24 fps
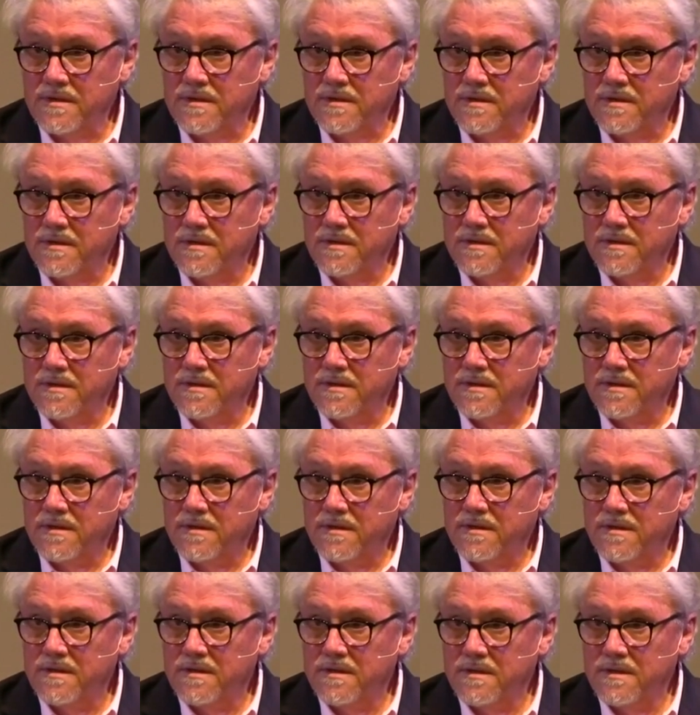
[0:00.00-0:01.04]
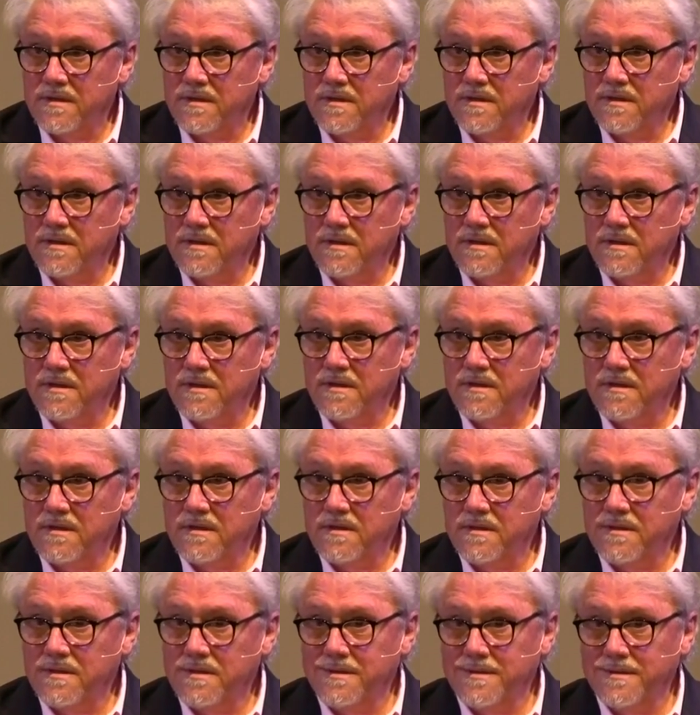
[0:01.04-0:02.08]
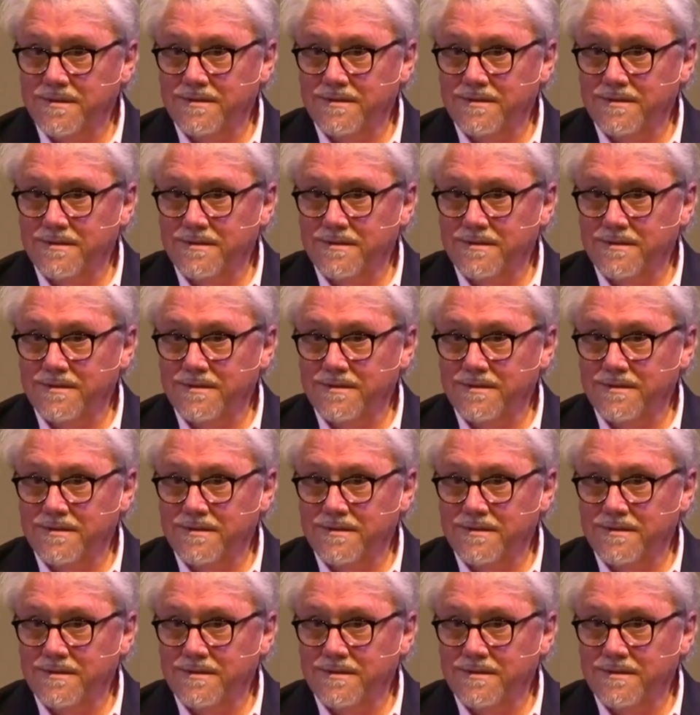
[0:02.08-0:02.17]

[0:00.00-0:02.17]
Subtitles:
(no one is talking)